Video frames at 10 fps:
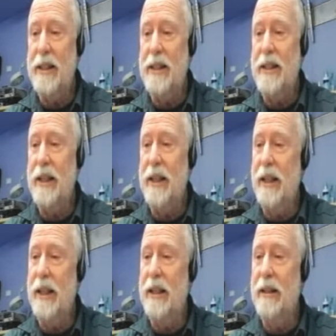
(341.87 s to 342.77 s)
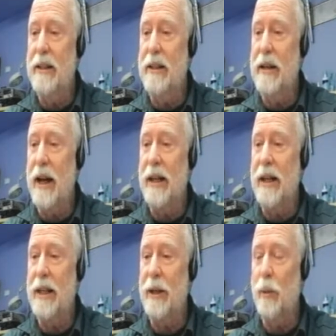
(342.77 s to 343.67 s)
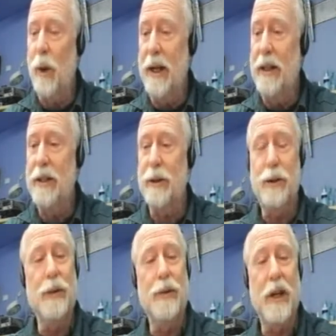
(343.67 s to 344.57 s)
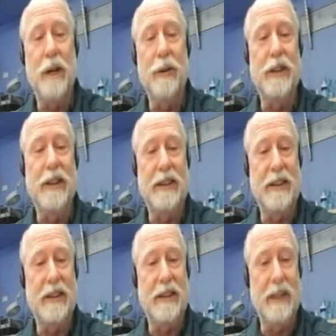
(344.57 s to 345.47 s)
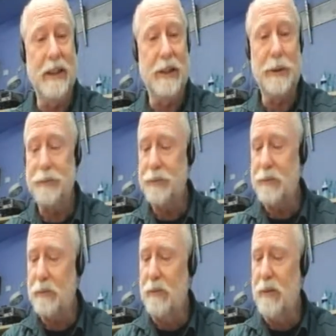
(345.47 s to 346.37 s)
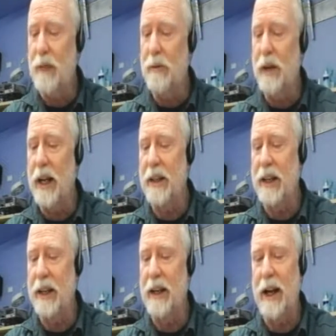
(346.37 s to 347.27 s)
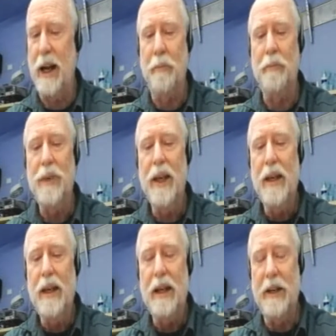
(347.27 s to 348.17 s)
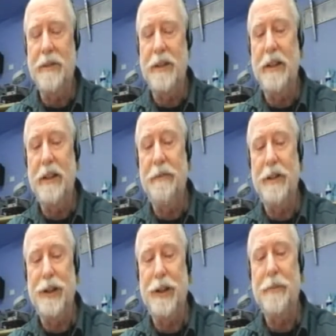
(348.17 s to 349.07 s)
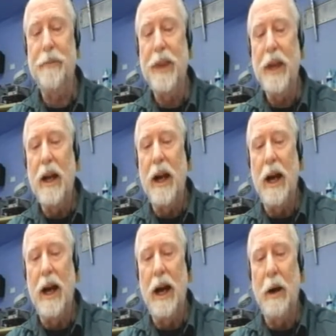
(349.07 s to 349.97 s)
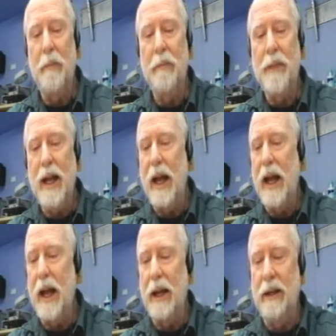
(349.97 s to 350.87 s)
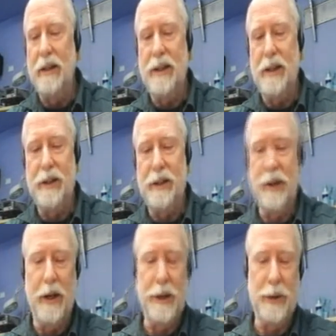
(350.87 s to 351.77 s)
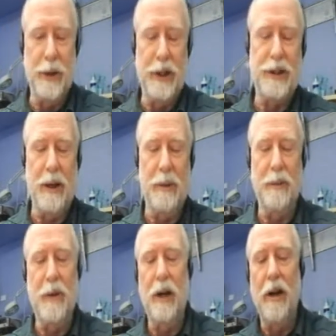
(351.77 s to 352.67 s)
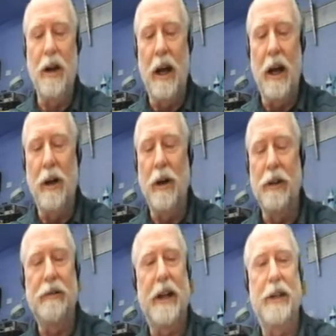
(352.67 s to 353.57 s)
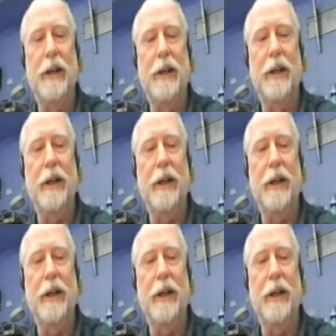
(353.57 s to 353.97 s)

1991 till 2006, when I then um, left the division um, and started doing some uh, contracting